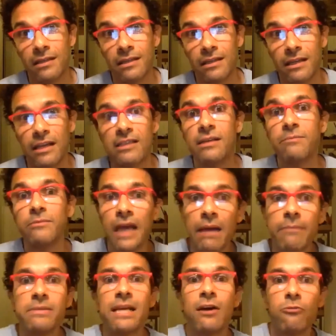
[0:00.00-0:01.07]
And
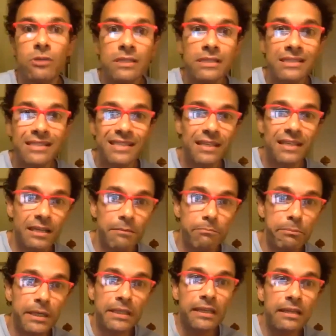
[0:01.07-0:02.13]
sometimes I was
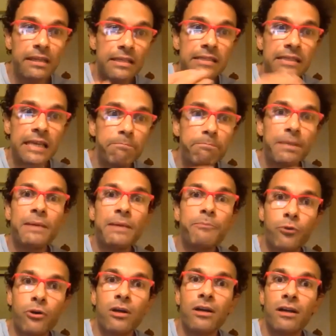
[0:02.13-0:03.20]
meeting the same
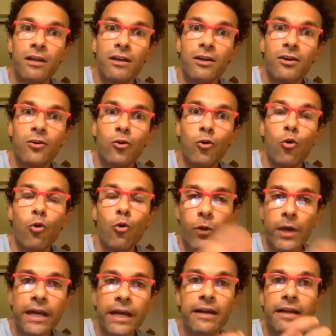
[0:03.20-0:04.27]
people who
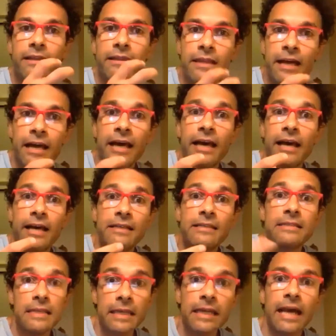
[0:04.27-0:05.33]
were in the
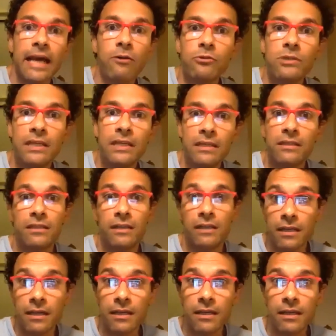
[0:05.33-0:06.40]
scene I was editing.